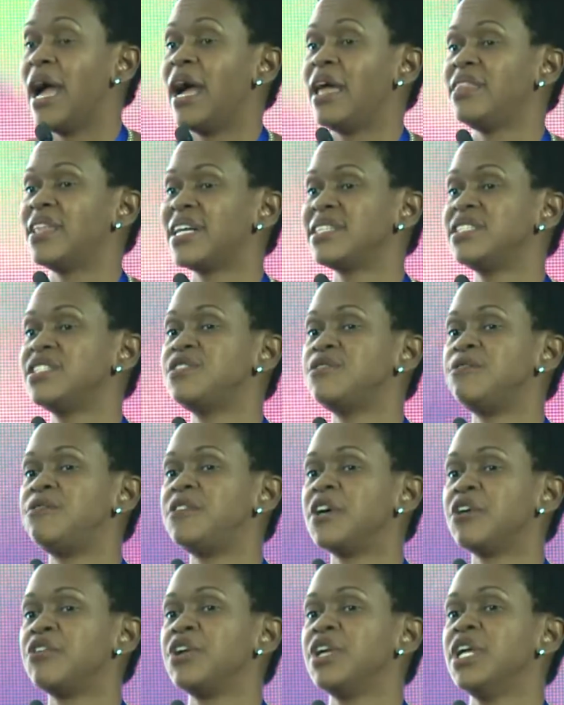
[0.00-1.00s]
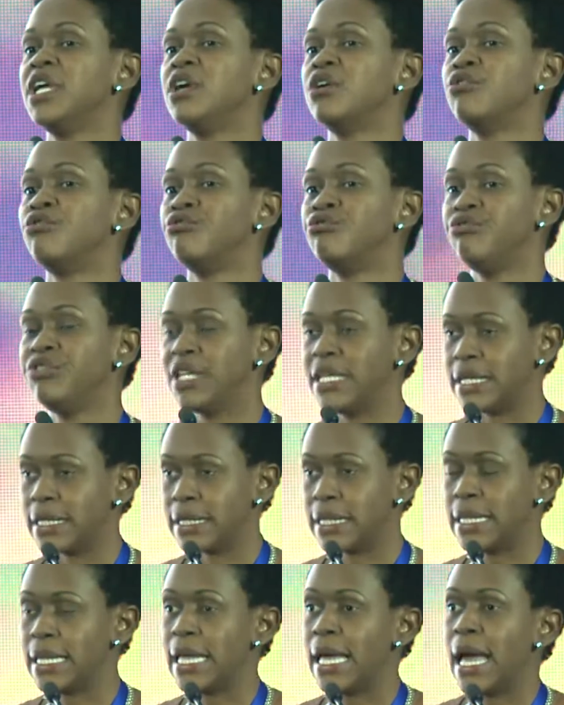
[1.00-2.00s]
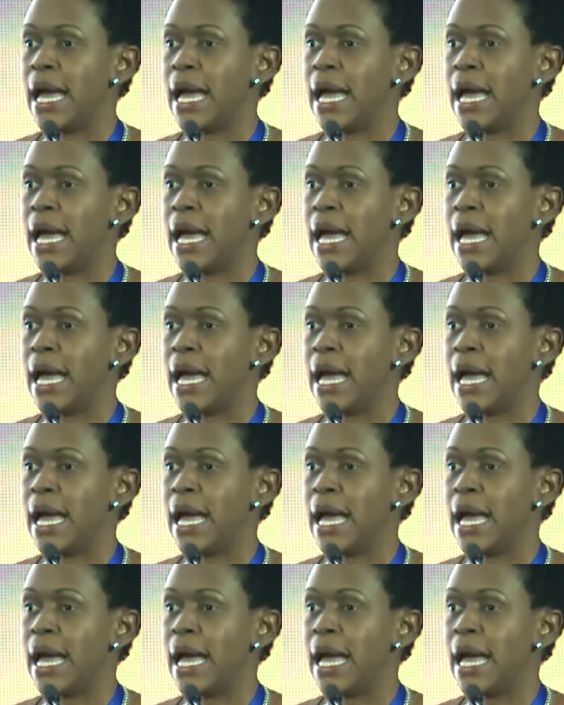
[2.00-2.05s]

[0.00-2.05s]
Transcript: And that is very real.